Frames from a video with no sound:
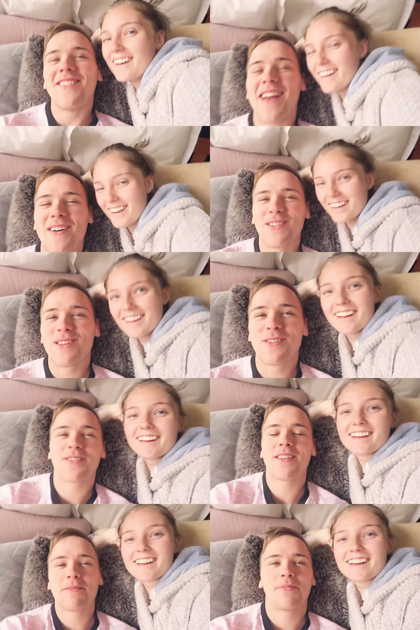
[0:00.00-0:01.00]
Speaker 1: We have a little
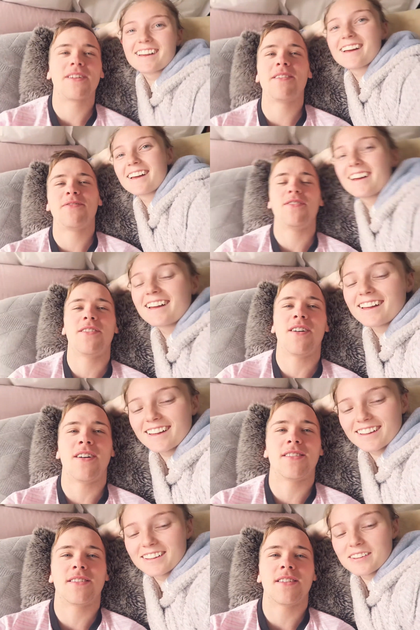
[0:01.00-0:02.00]
thing planned for you
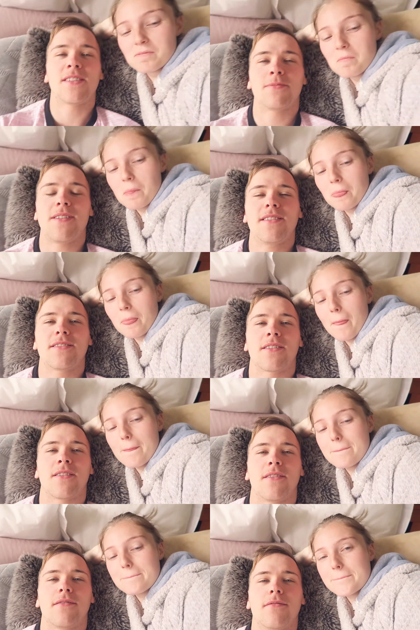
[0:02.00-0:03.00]
guys this week,
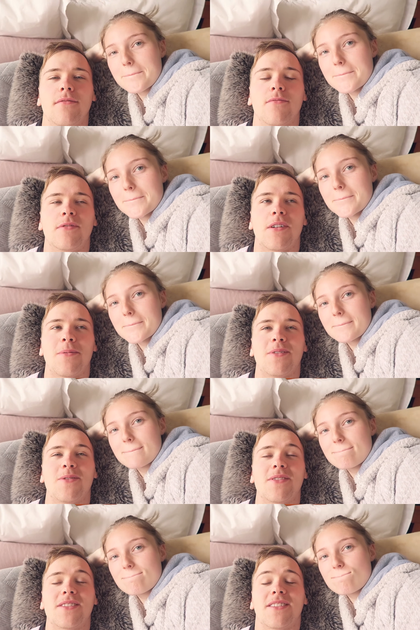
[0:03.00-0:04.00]
so we're going to
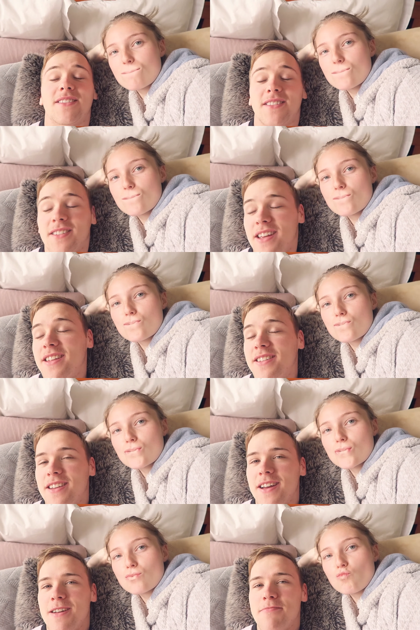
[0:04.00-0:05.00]
be doing it
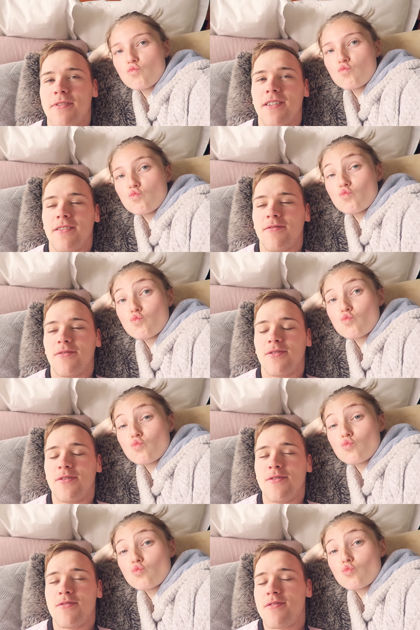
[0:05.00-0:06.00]
today, but
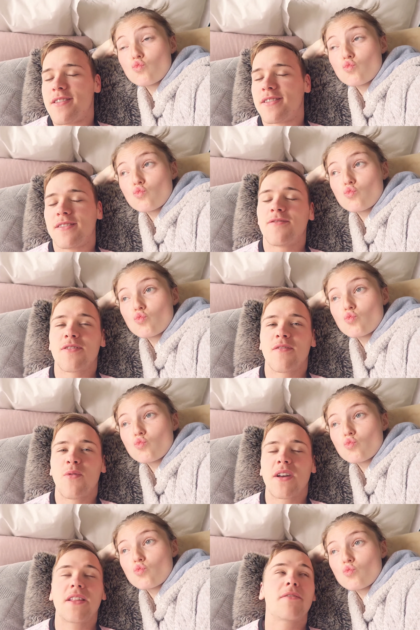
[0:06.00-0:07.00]
this is for the
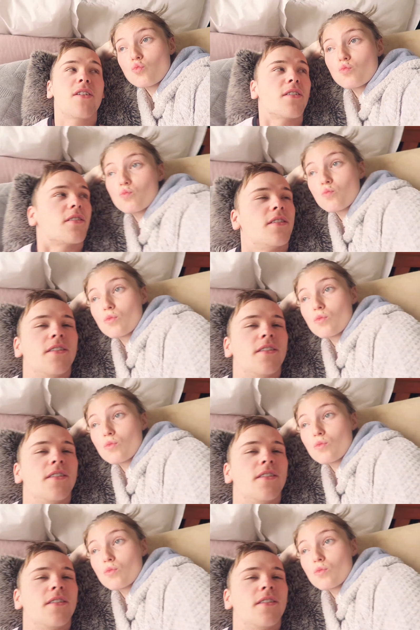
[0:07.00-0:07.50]
weekly vlog.